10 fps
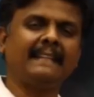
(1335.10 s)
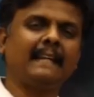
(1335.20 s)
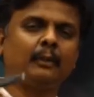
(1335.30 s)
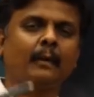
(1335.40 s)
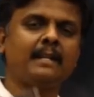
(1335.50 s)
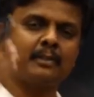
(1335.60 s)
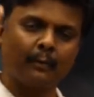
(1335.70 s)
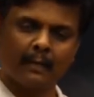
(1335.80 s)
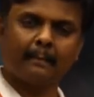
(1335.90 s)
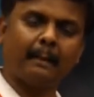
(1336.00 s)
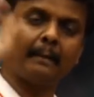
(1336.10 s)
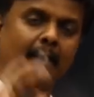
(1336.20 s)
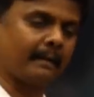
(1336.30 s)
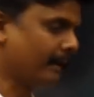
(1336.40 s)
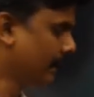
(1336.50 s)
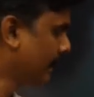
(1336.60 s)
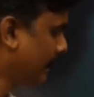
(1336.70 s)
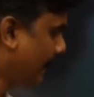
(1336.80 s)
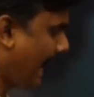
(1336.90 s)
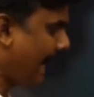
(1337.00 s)
that twice, you will remember it.
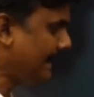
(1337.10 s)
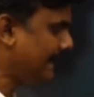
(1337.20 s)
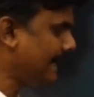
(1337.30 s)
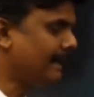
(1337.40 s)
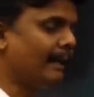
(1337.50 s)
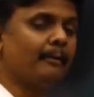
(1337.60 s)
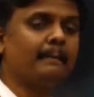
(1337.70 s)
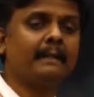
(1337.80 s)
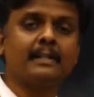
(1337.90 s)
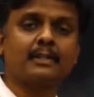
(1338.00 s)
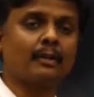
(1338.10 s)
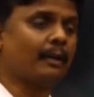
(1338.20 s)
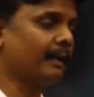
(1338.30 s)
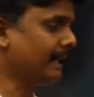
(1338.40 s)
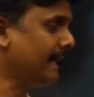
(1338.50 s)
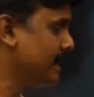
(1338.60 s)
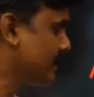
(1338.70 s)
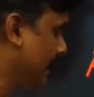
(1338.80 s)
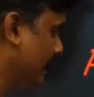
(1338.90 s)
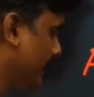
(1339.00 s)
Anti-government historic
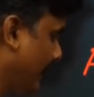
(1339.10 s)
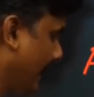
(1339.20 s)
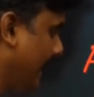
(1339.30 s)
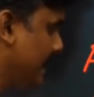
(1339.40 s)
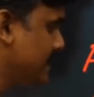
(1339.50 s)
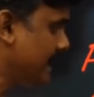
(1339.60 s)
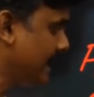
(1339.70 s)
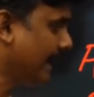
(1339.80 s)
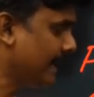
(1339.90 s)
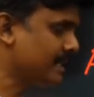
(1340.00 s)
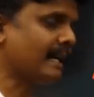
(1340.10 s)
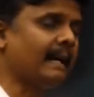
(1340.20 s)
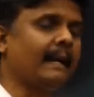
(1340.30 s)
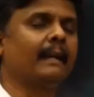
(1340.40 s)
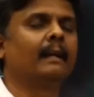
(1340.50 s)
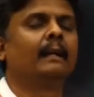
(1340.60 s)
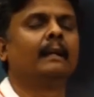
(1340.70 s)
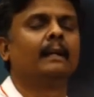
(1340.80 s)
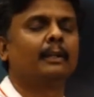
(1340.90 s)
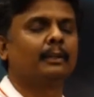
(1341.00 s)
initiative, AGHI.
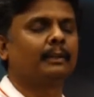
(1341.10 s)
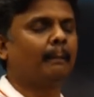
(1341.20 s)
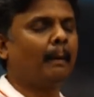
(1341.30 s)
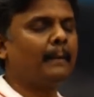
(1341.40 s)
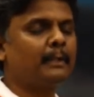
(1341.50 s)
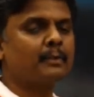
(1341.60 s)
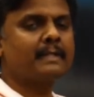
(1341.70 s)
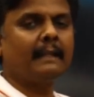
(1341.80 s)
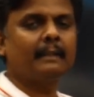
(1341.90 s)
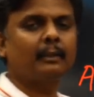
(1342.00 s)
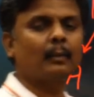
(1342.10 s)
The moment you say that